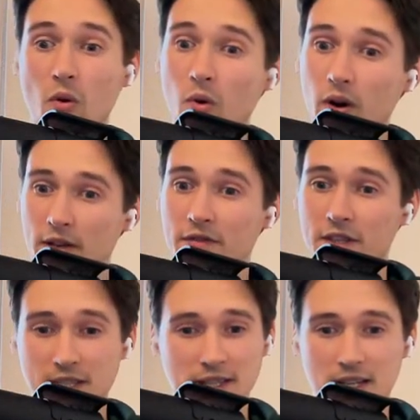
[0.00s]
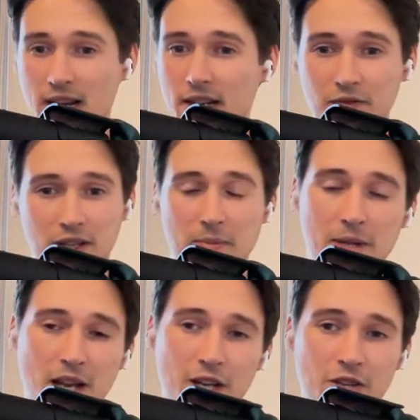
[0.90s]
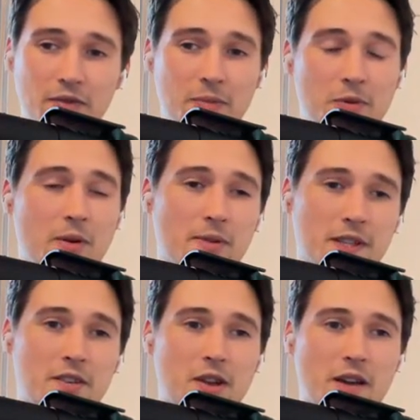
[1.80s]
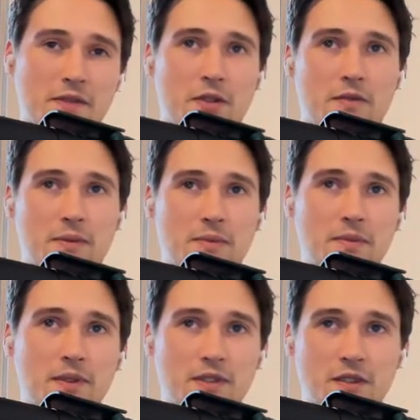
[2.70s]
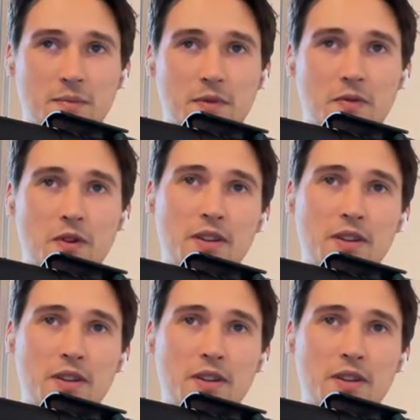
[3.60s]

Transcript: or if it's a kind of a combination of the problems that you have solved solved before,